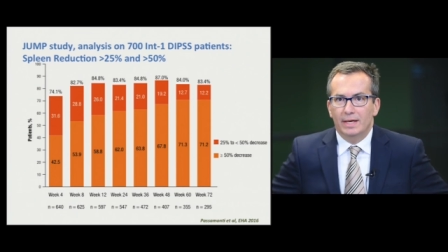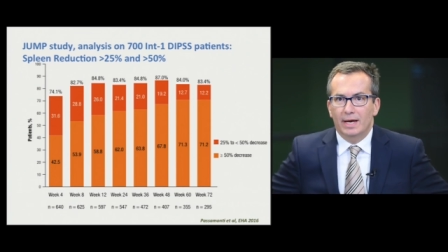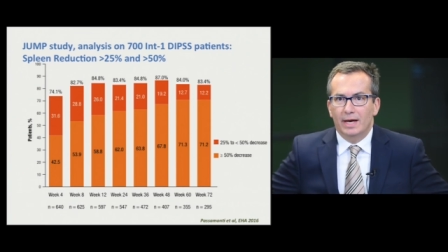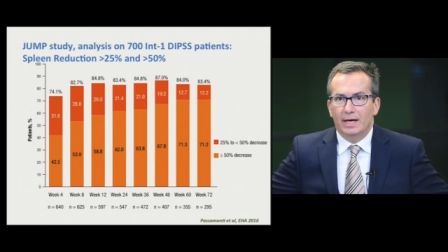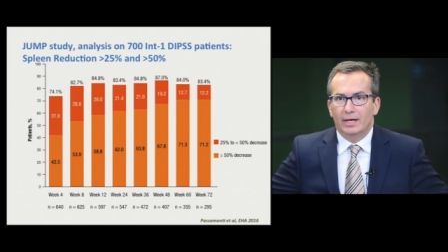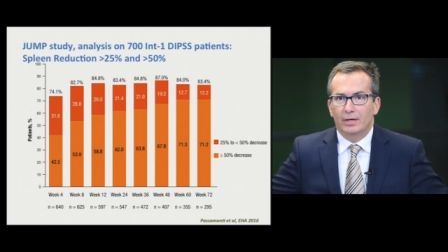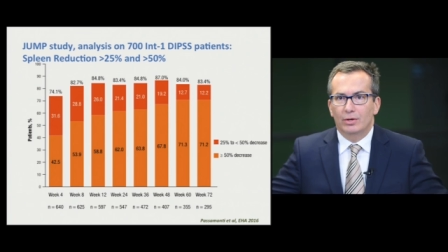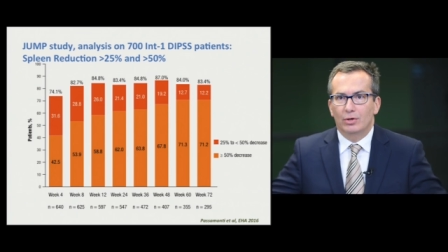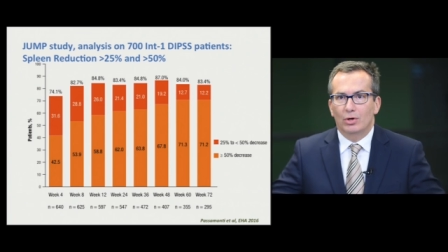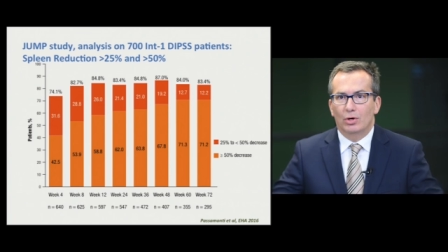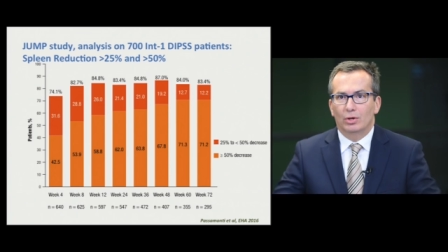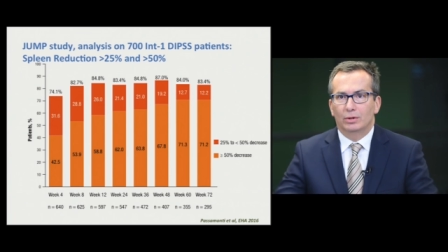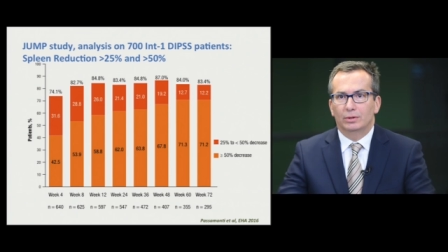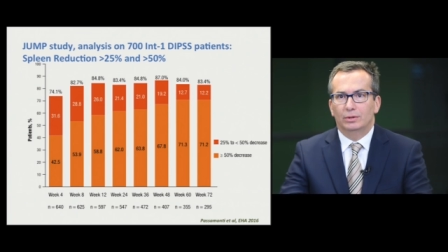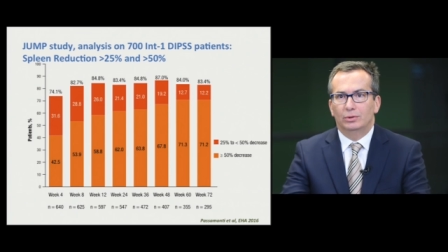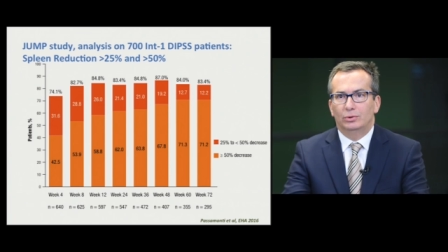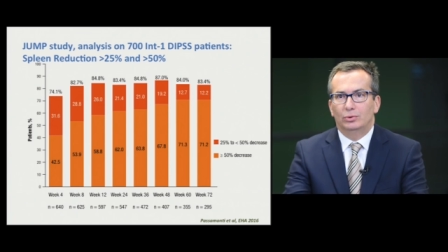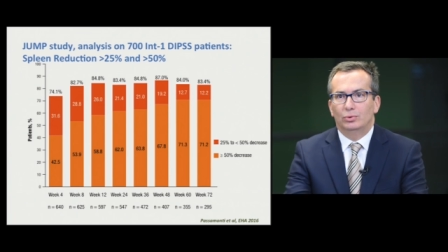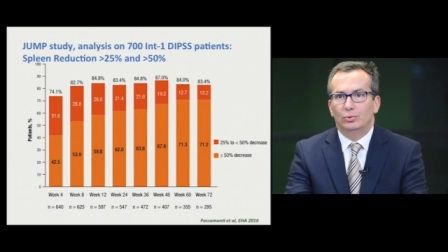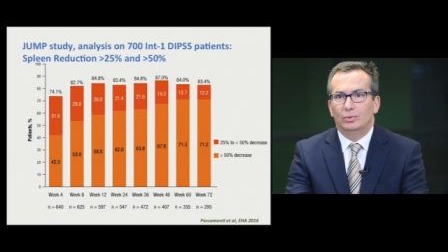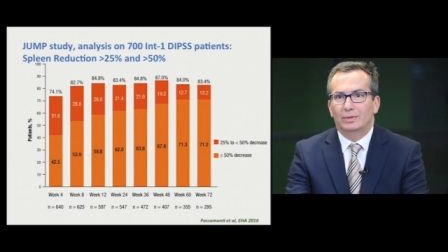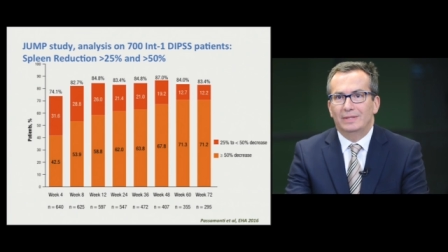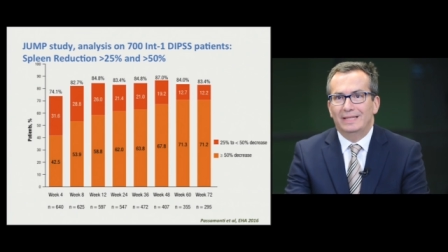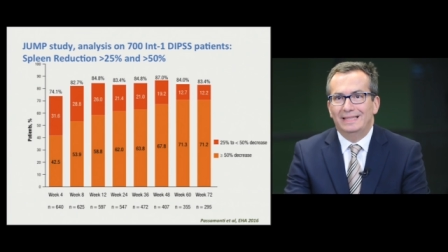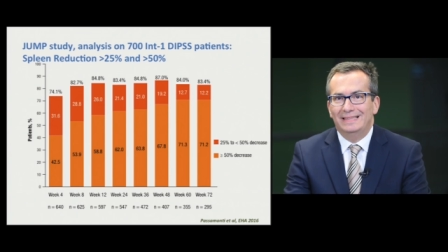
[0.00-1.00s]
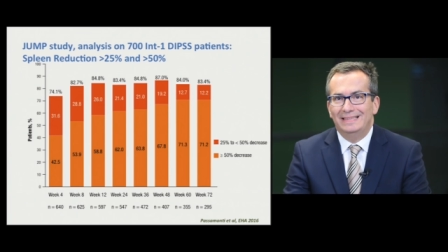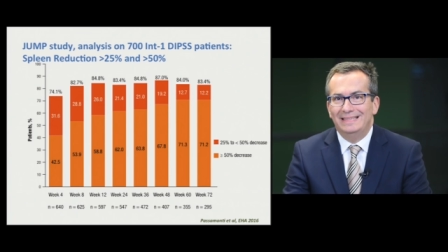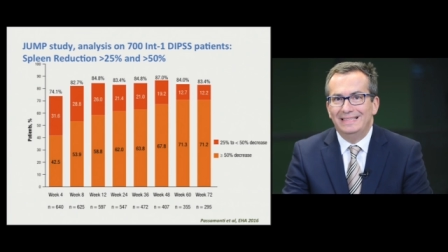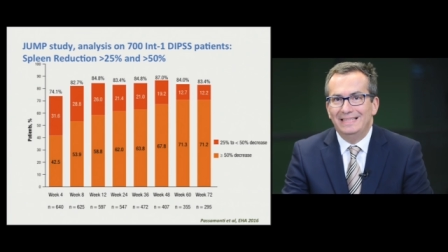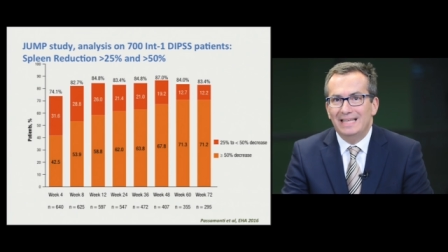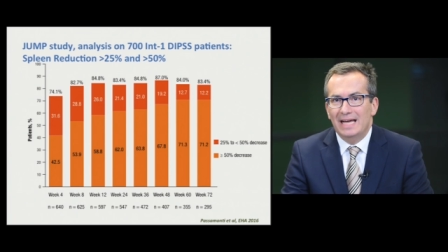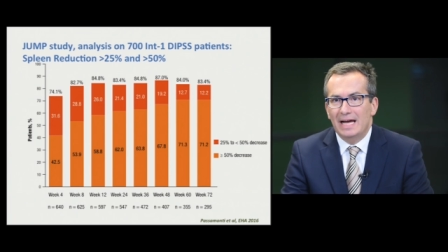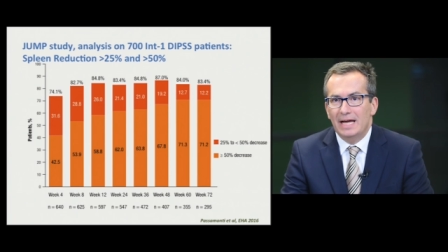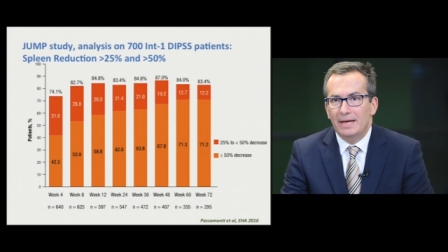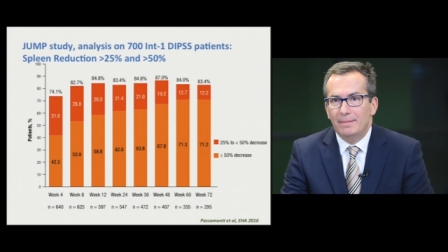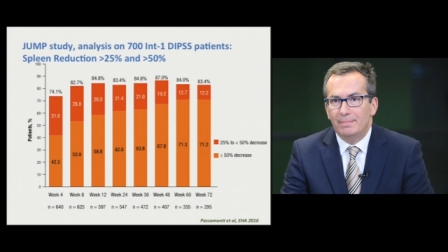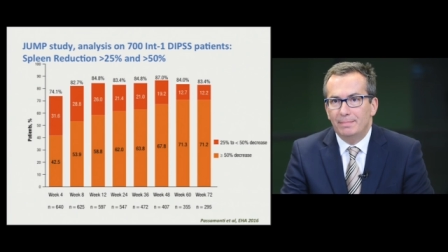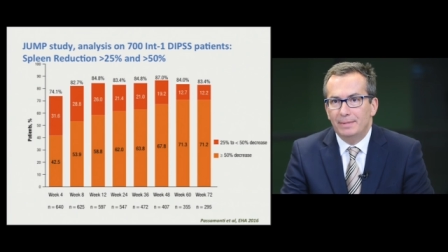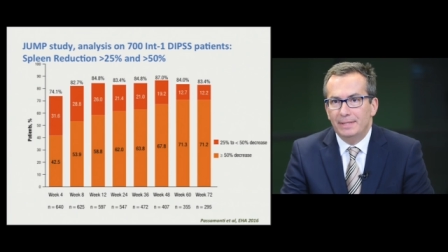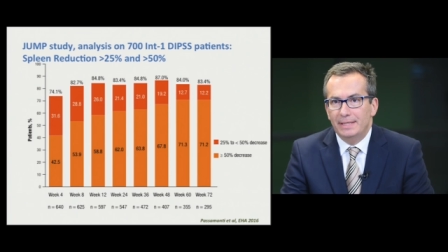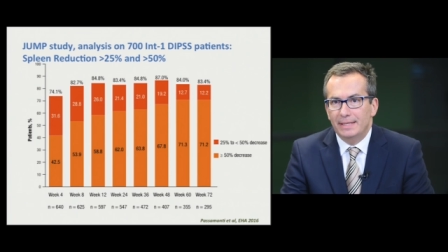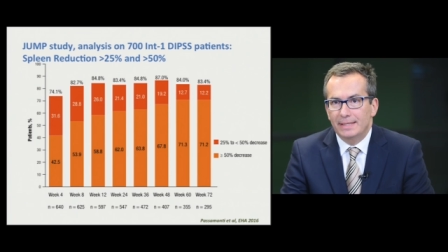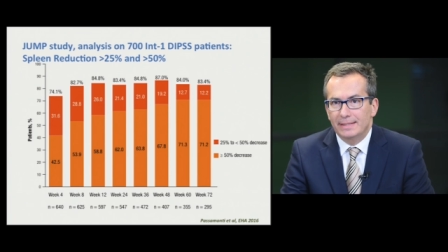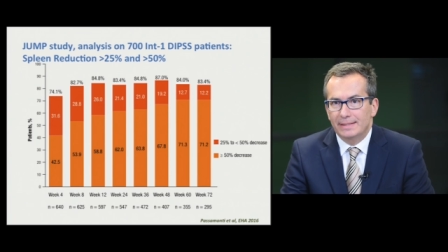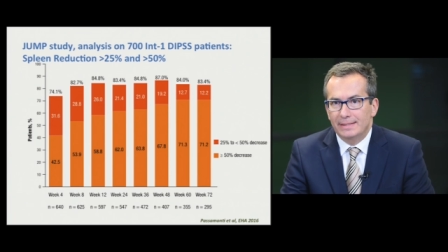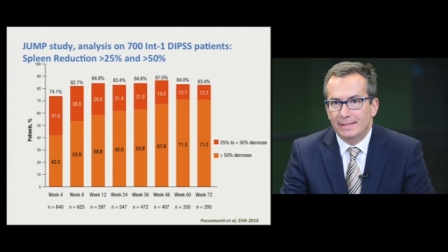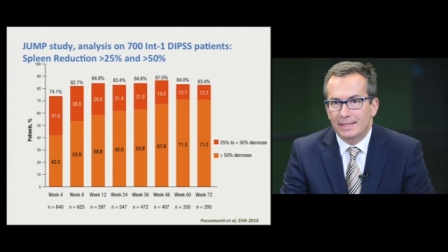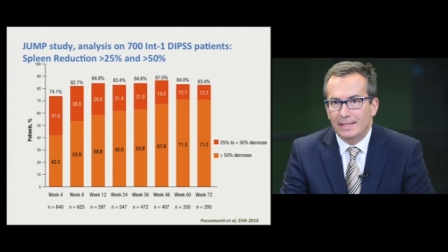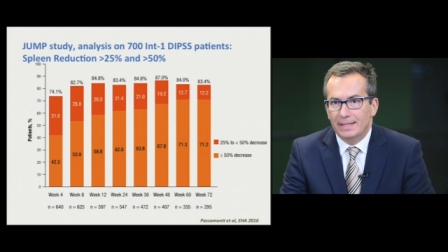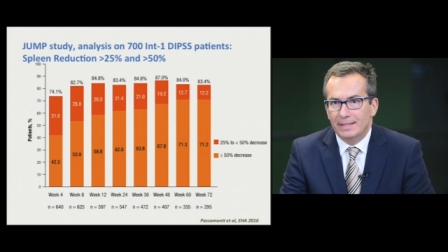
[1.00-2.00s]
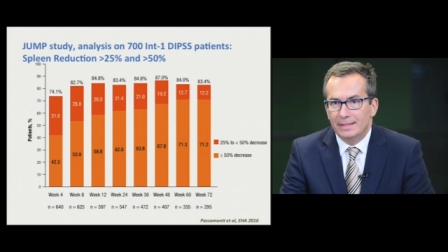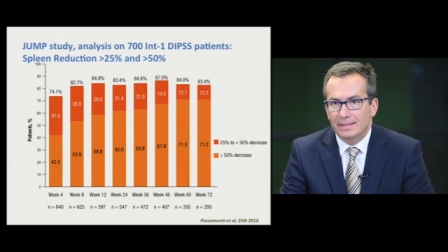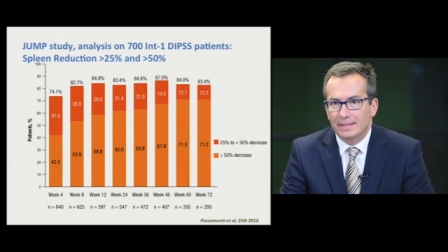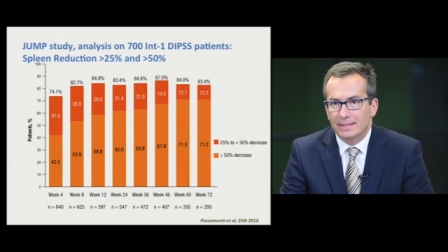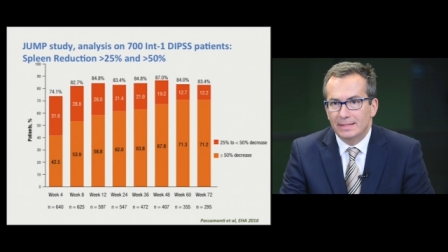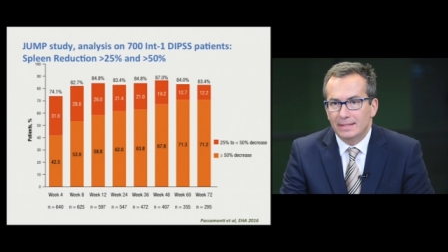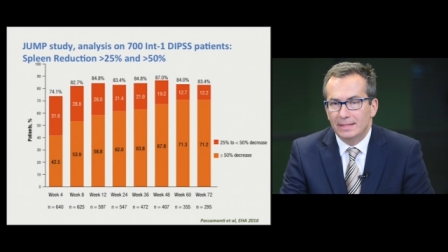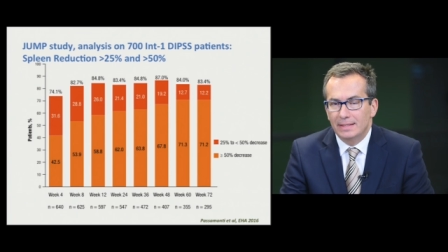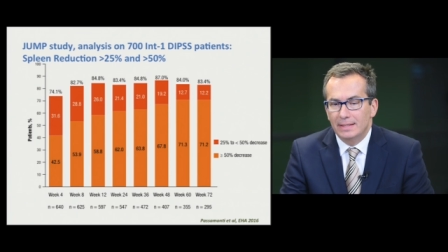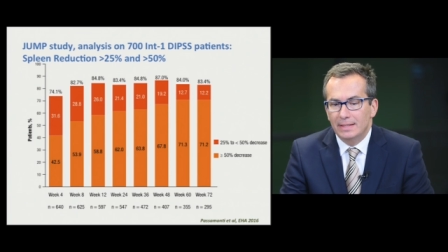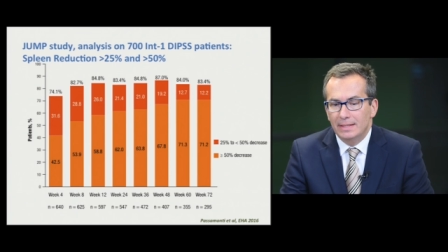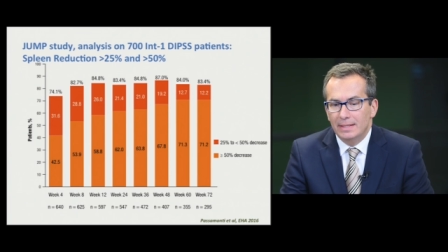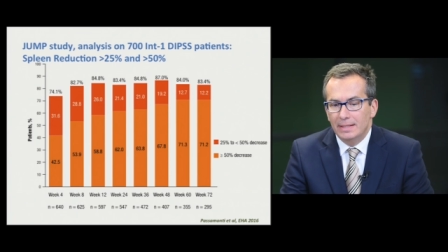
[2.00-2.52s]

according to the DIPSS,